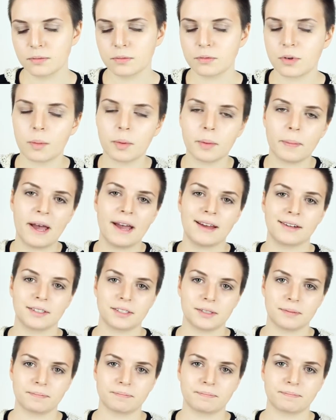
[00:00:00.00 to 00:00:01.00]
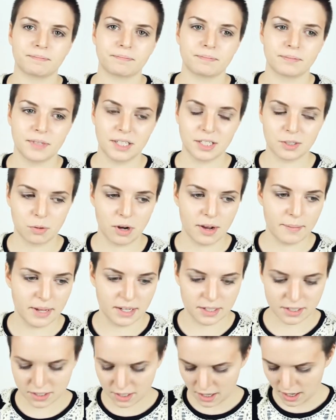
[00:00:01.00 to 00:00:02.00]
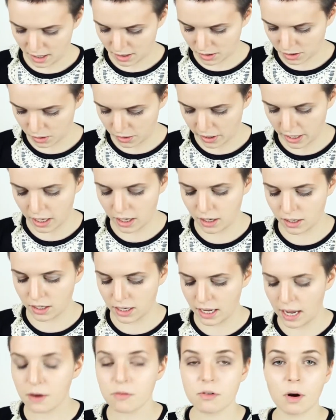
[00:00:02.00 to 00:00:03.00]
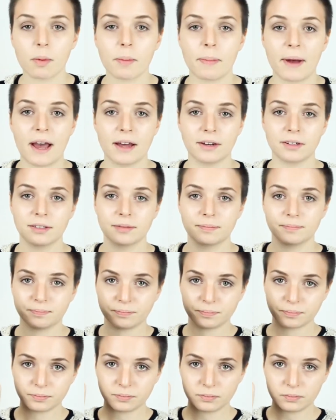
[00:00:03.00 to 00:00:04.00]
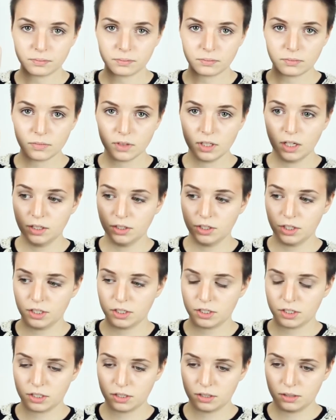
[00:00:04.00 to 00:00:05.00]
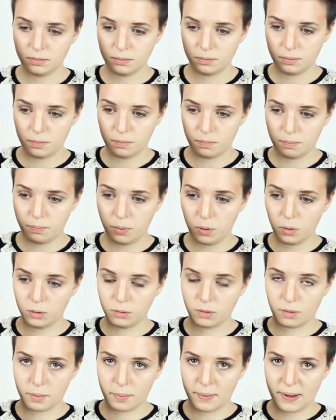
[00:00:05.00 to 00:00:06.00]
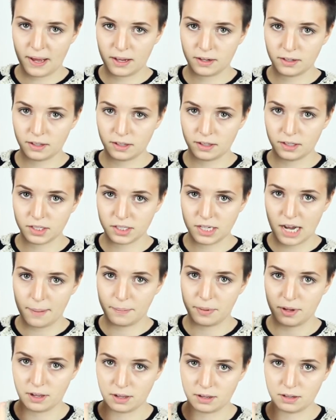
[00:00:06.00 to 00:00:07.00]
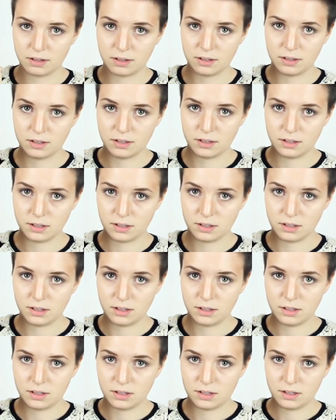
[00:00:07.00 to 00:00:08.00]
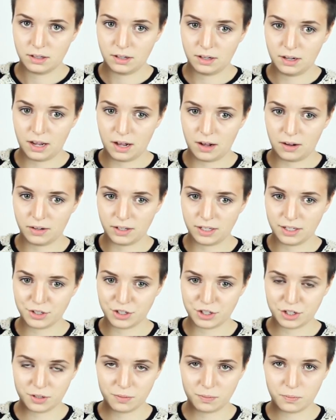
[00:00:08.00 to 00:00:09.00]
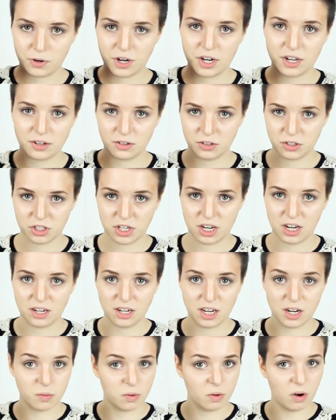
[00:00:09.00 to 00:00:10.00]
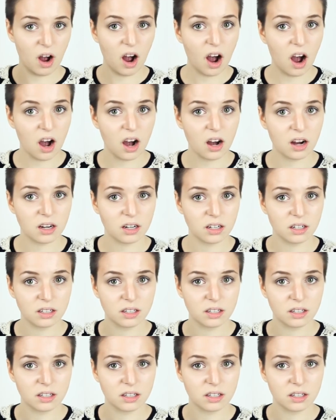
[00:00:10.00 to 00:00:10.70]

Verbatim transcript: Rubber bands is what I meant to say. Sorry, get a rubber band and just pull the rubber band and snap it. Now, it shouldn't break your skin. It will hurt,